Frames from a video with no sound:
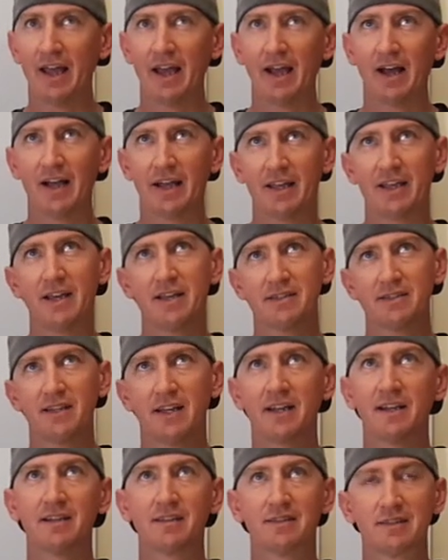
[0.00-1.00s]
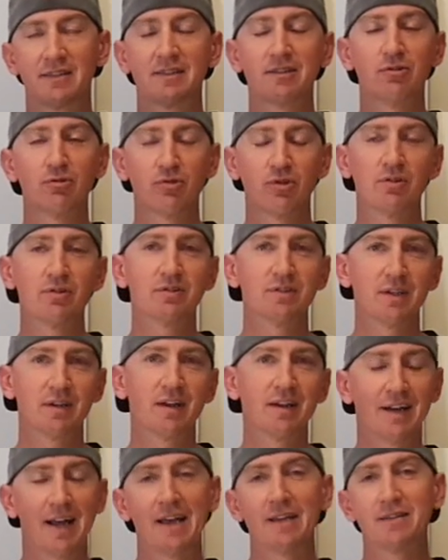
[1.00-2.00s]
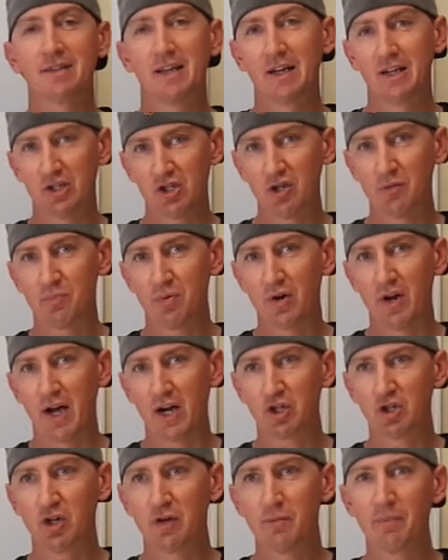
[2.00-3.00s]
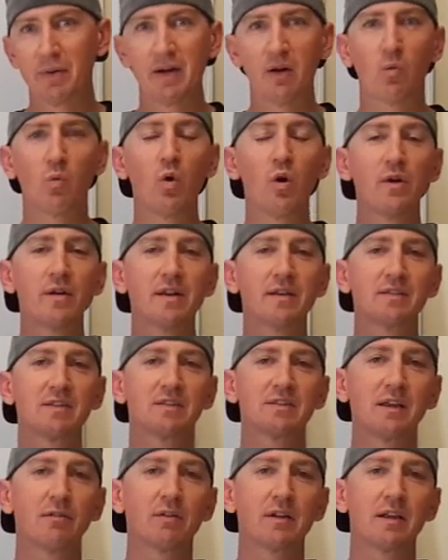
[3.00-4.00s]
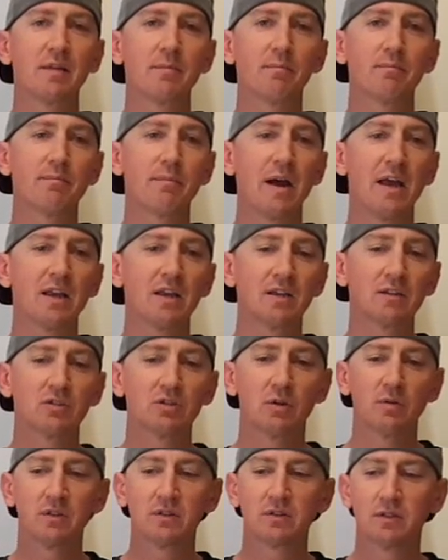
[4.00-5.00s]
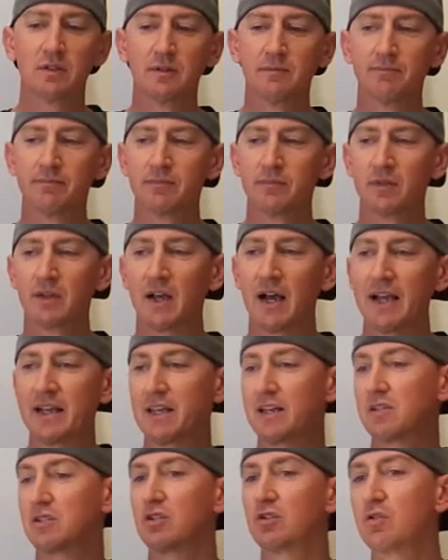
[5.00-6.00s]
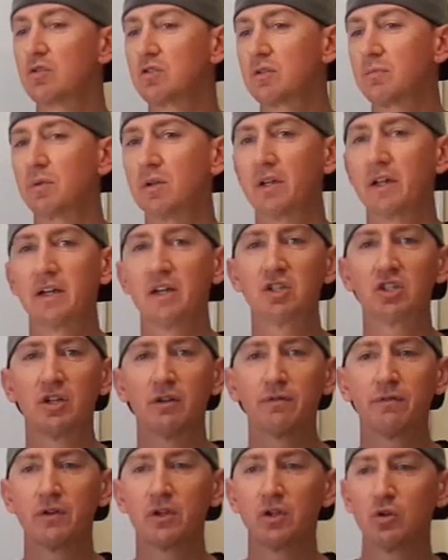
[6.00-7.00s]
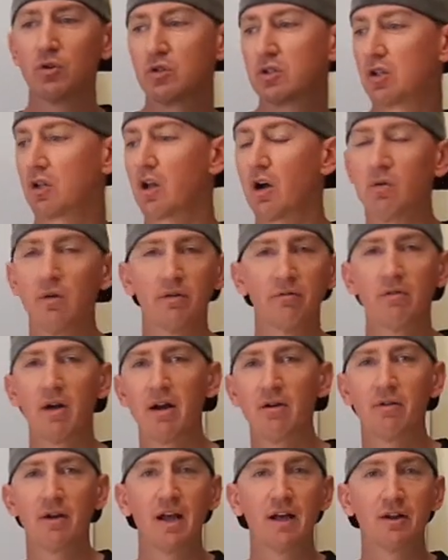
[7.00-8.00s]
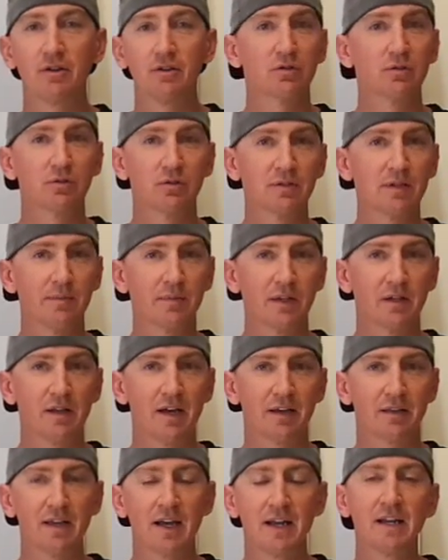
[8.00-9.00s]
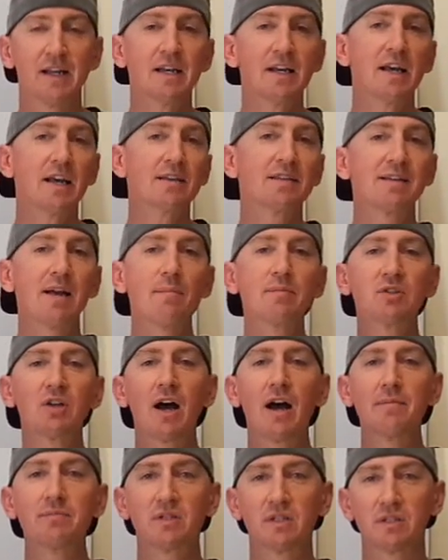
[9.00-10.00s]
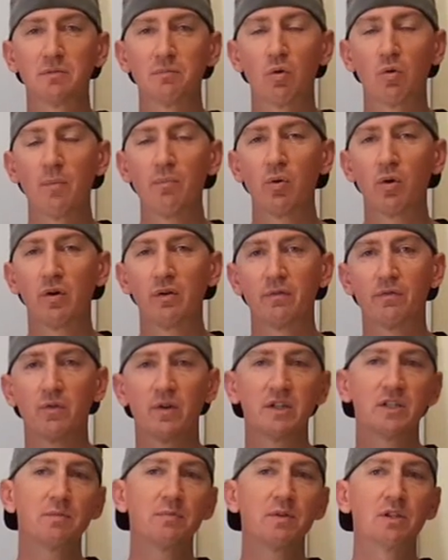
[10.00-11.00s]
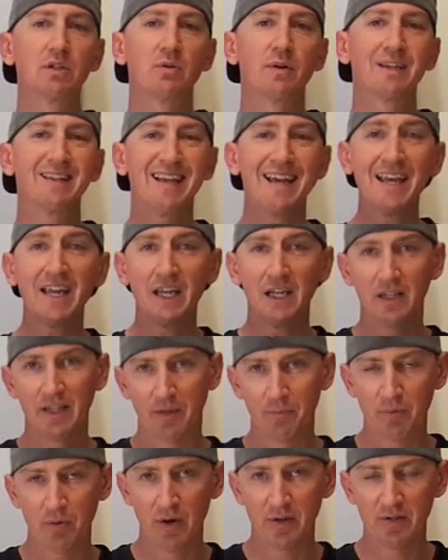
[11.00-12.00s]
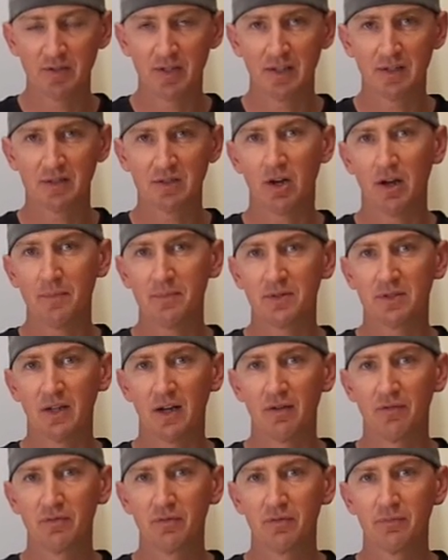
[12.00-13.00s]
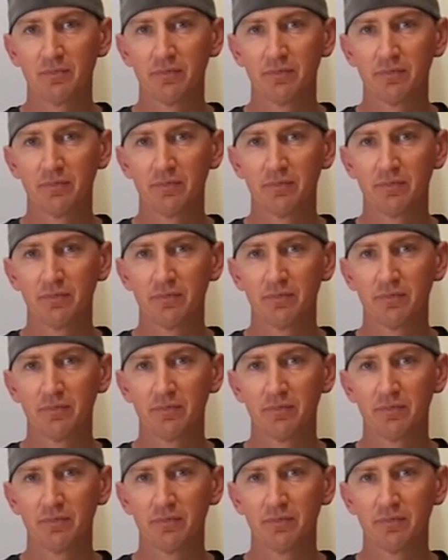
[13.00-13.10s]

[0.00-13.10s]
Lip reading: I guess it is still using it as energy production, but it won't necessarily make it so it's, I guess, usable energy for you to go and run around and do something like that. Sometimes it's more important for it to be doing the healing process type stuff.